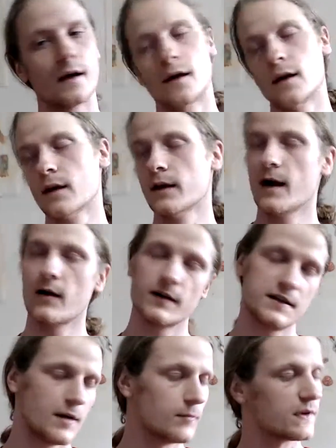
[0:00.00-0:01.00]
Now
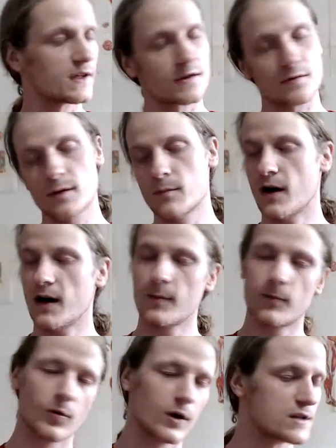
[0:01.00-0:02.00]
attempt to swim
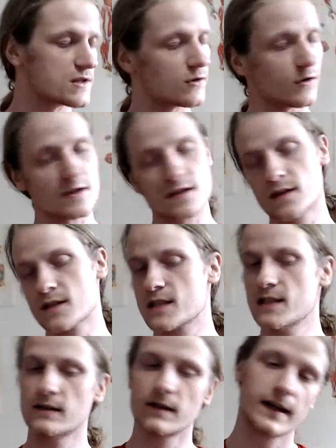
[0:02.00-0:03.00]
upwards towards the
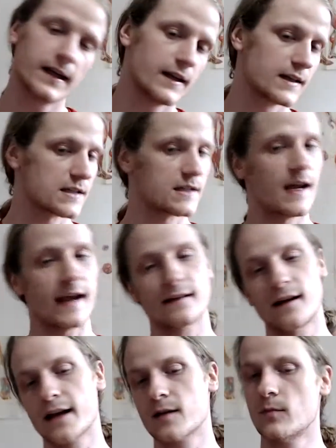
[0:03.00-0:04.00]
ceiling in a
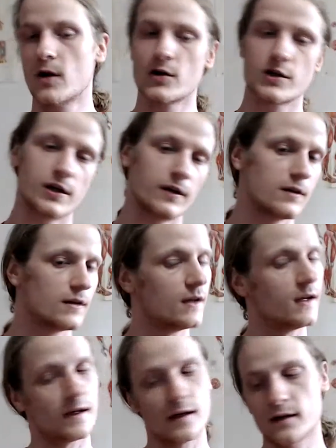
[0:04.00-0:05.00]
snake-like motion.
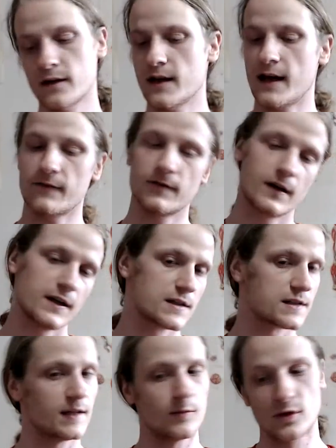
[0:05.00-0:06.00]
Here the effort is
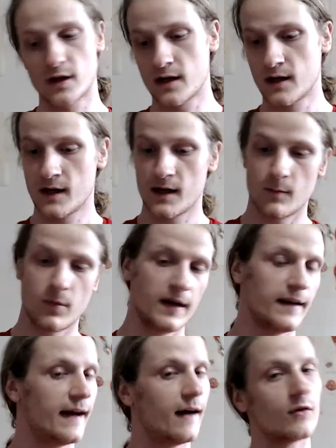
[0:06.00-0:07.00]
similar, but
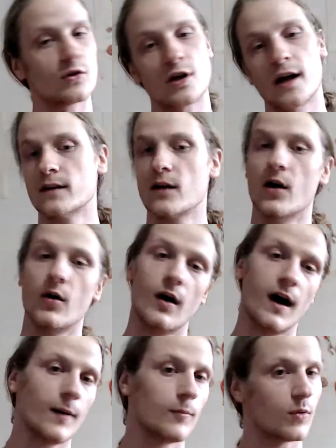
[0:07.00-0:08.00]
now try and go
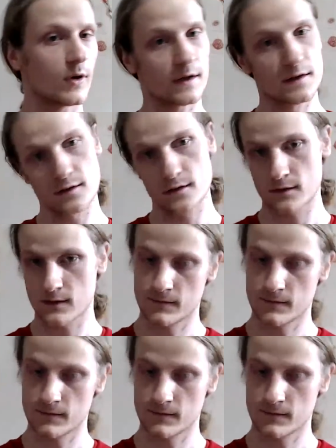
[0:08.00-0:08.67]
upwards.